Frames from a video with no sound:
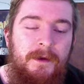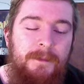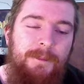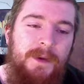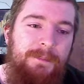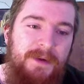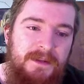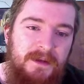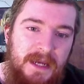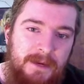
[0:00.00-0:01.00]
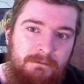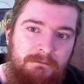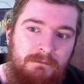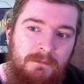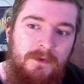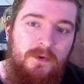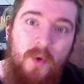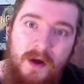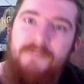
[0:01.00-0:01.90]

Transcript: But I played the game quite a